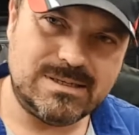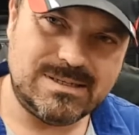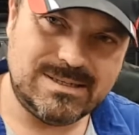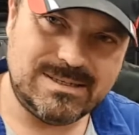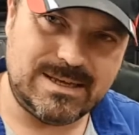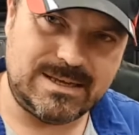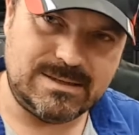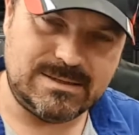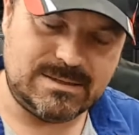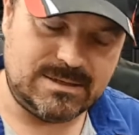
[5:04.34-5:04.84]

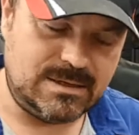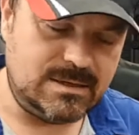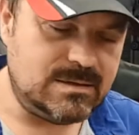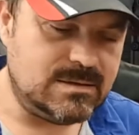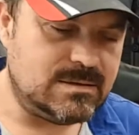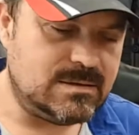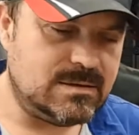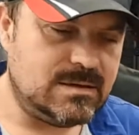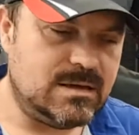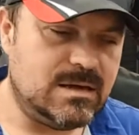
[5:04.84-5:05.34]
sensor,
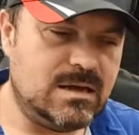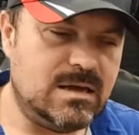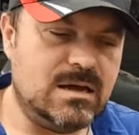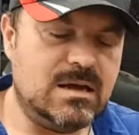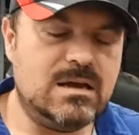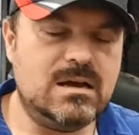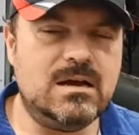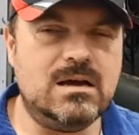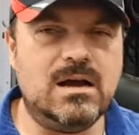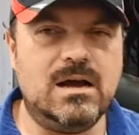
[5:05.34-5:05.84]

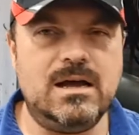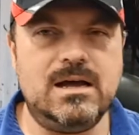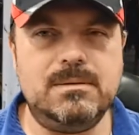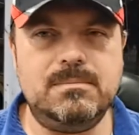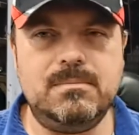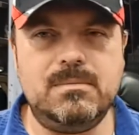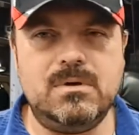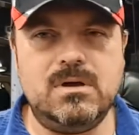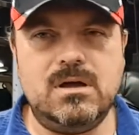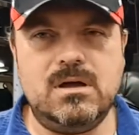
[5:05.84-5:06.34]

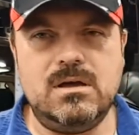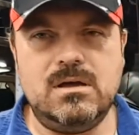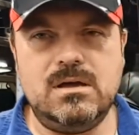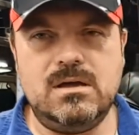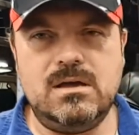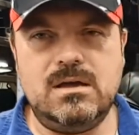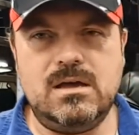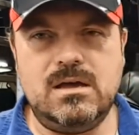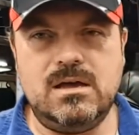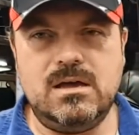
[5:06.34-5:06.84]
a
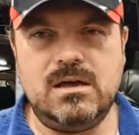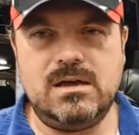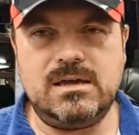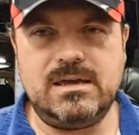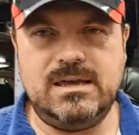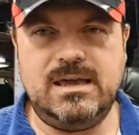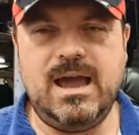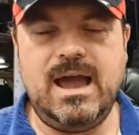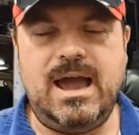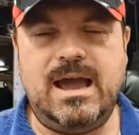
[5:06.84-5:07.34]

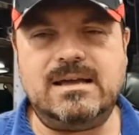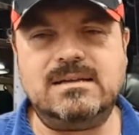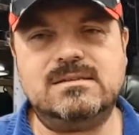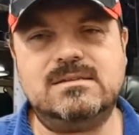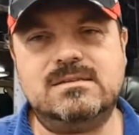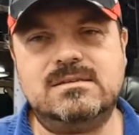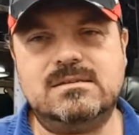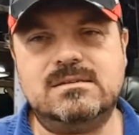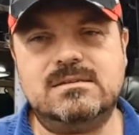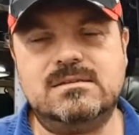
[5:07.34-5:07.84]

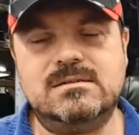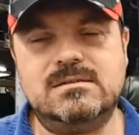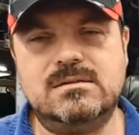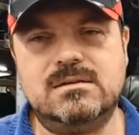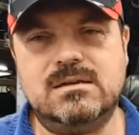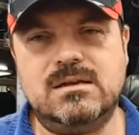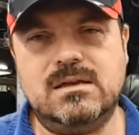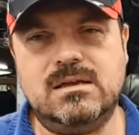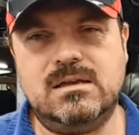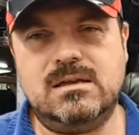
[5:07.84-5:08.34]
gas
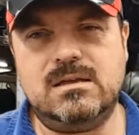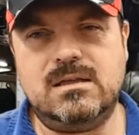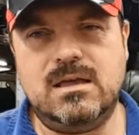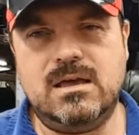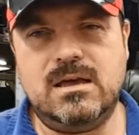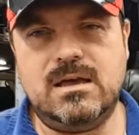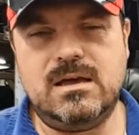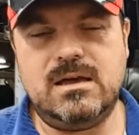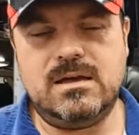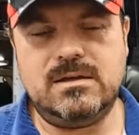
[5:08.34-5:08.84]

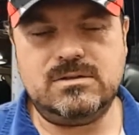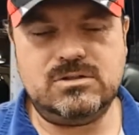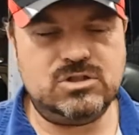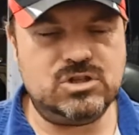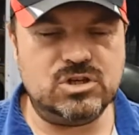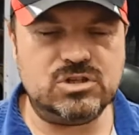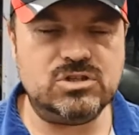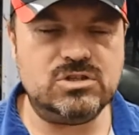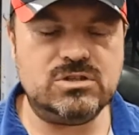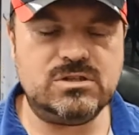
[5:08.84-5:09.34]

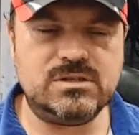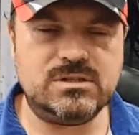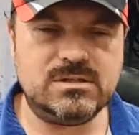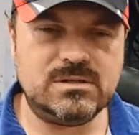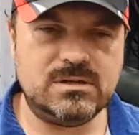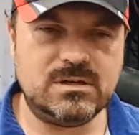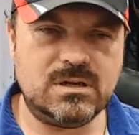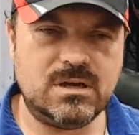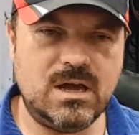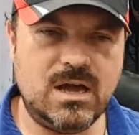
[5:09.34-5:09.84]
doesn't
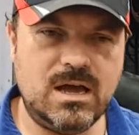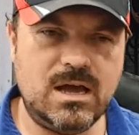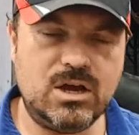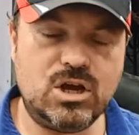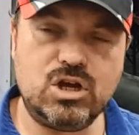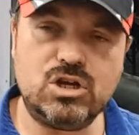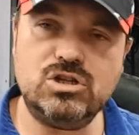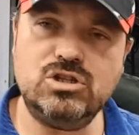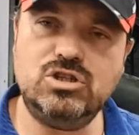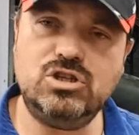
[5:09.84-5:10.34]

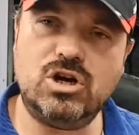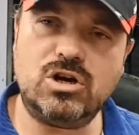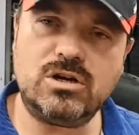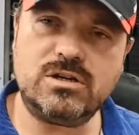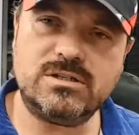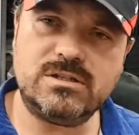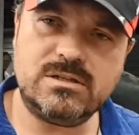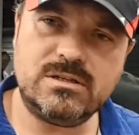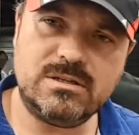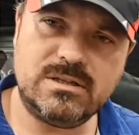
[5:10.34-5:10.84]

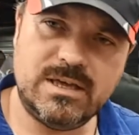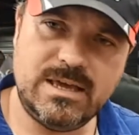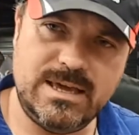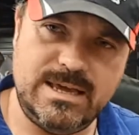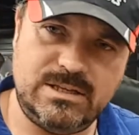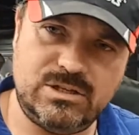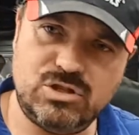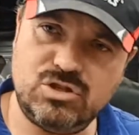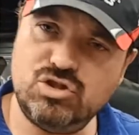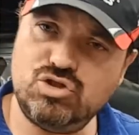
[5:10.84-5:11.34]
conduct the
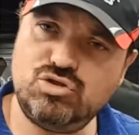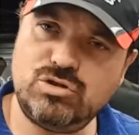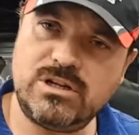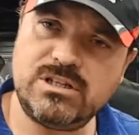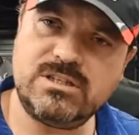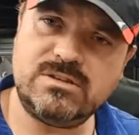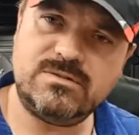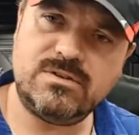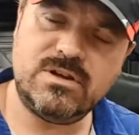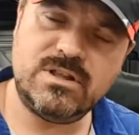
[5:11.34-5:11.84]
heat, doesn't
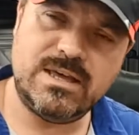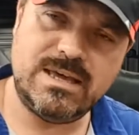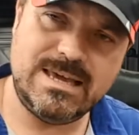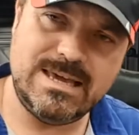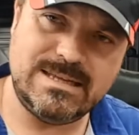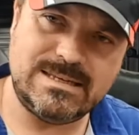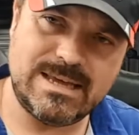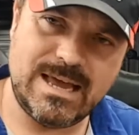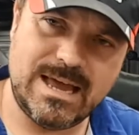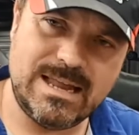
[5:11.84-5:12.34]
transfer the
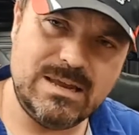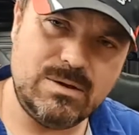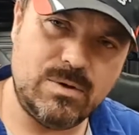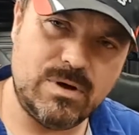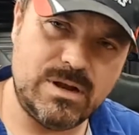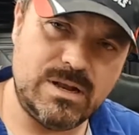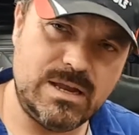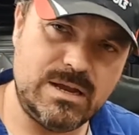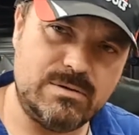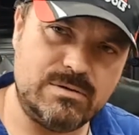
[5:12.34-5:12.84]
heat
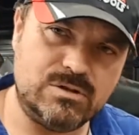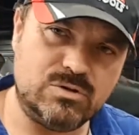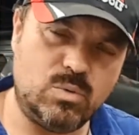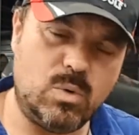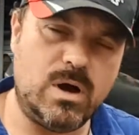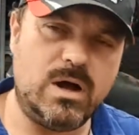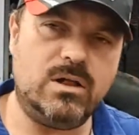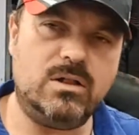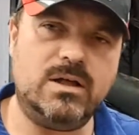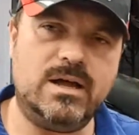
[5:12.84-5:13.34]
anywhere near as
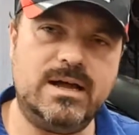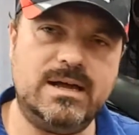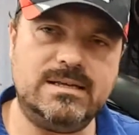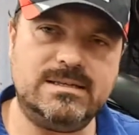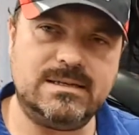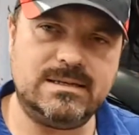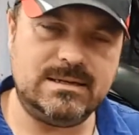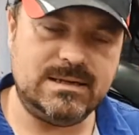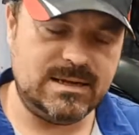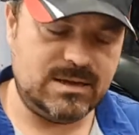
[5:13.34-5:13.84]
well
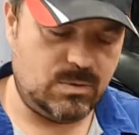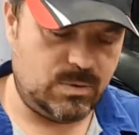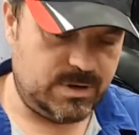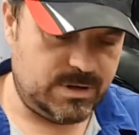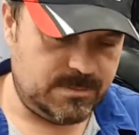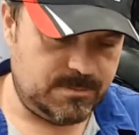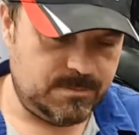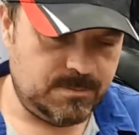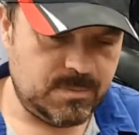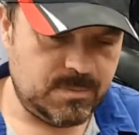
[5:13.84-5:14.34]
as a liquid.